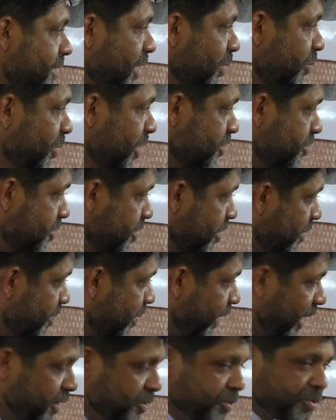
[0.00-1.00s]
And we had to go
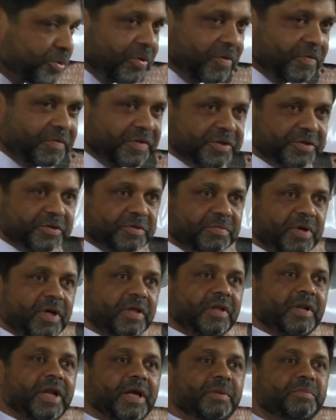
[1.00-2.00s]
and pay a school fees to
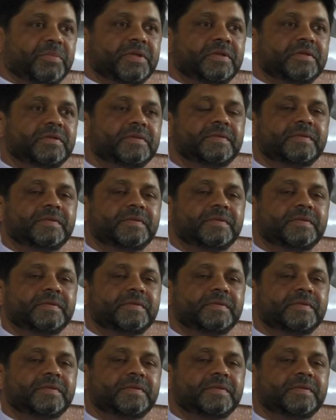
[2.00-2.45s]
Brother Lambert.